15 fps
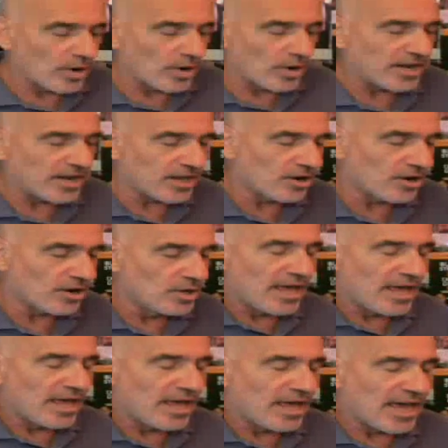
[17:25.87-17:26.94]
radio
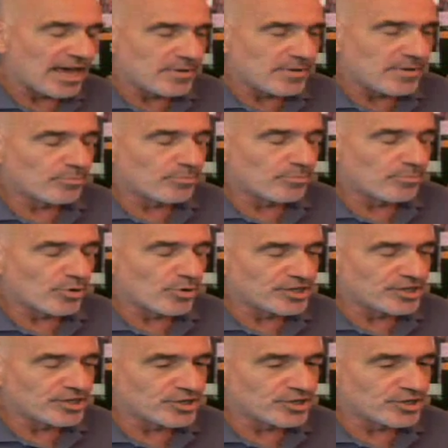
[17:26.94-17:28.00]
at Media
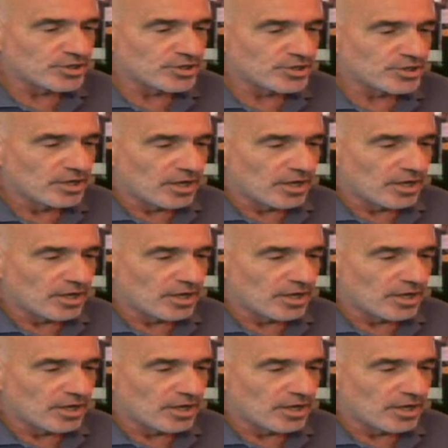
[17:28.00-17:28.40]
Bridges